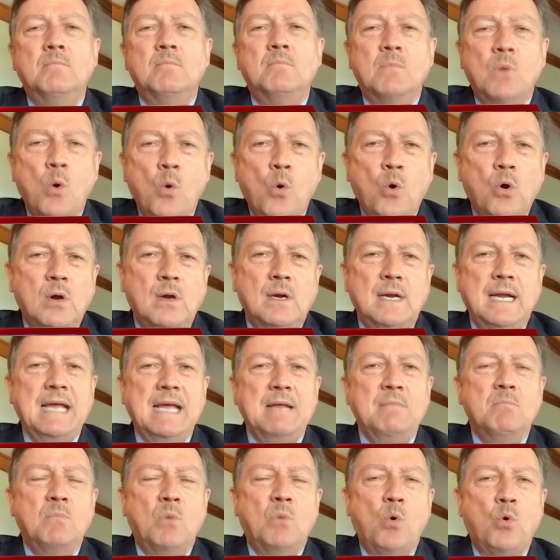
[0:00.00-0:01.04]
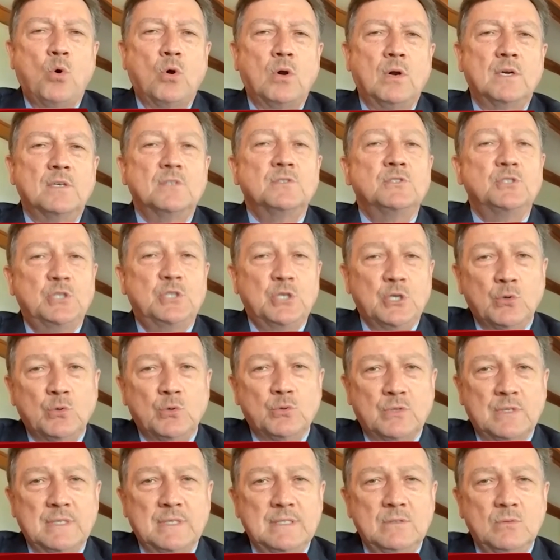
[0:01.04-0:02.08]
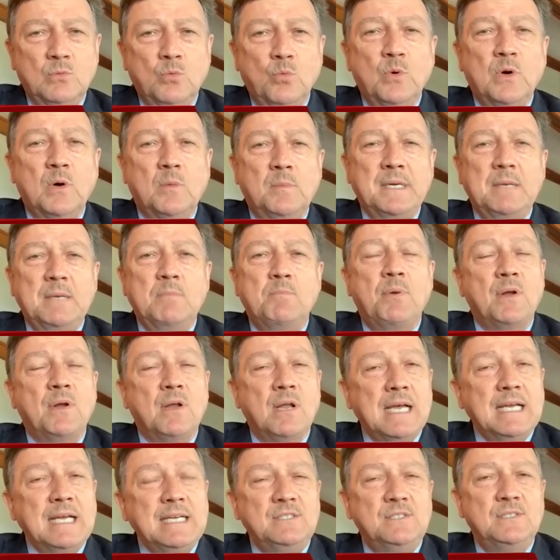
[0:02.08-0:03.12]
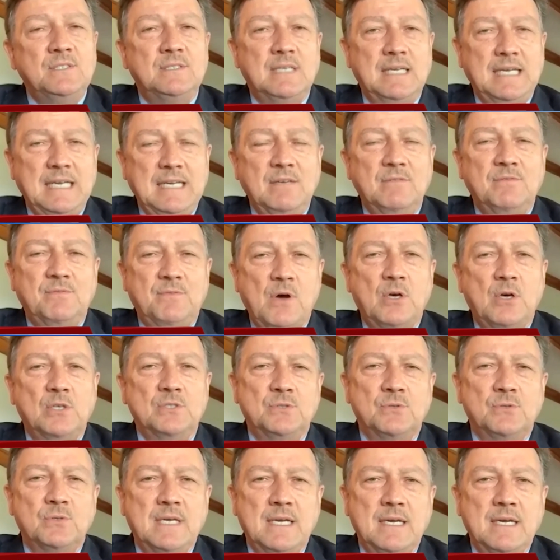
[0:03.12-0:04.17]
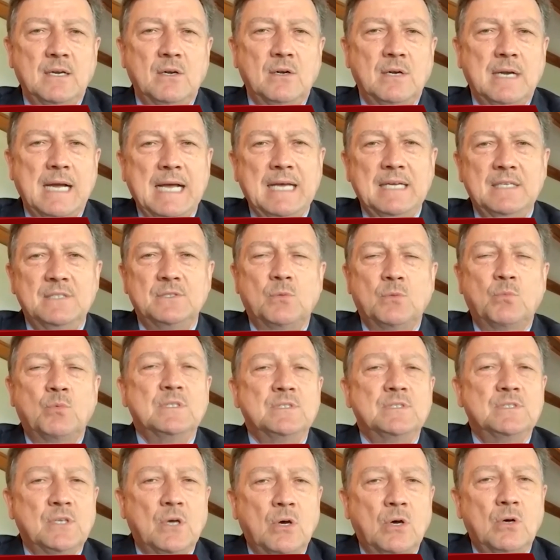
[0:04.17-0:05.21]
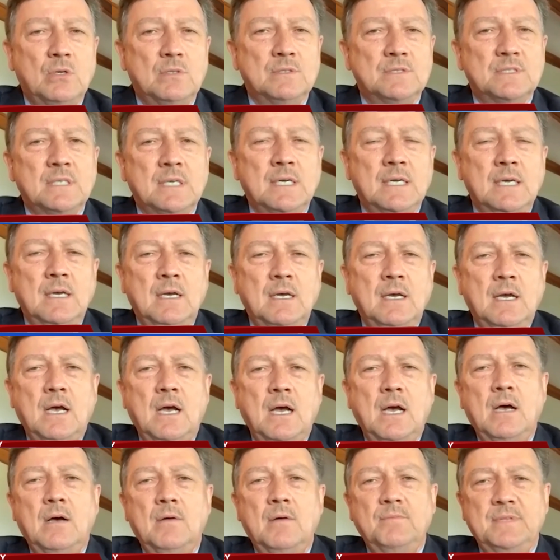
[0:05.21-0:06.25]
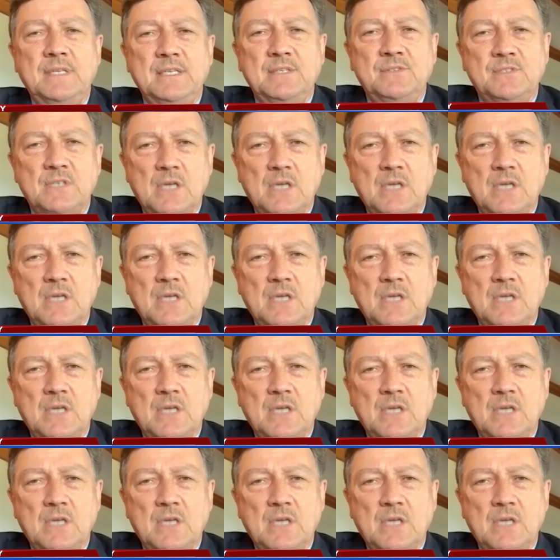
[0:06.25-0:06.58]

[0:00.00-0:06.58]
More and more children will be placed in foster care as a result of this